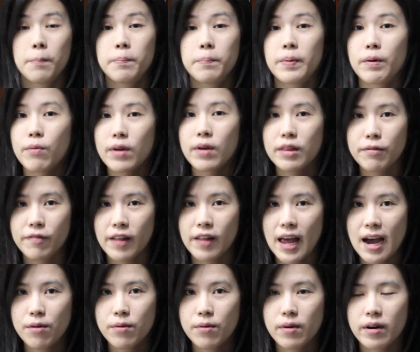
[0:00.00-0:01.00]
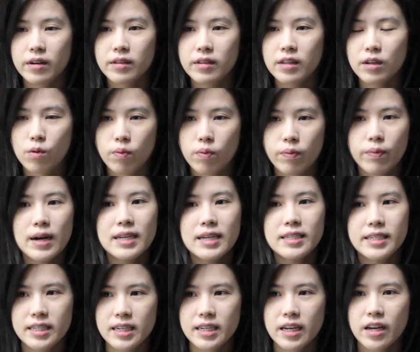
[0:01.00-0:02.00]
but with flour, the
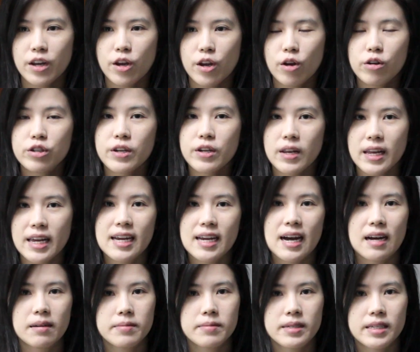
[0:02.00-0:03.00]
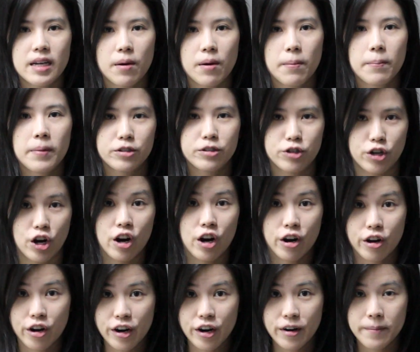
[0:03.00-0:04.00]
crust usually comes out much
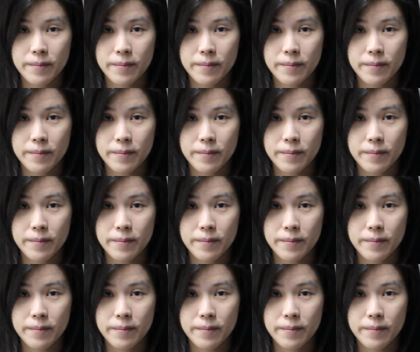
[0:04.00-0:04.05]
harder.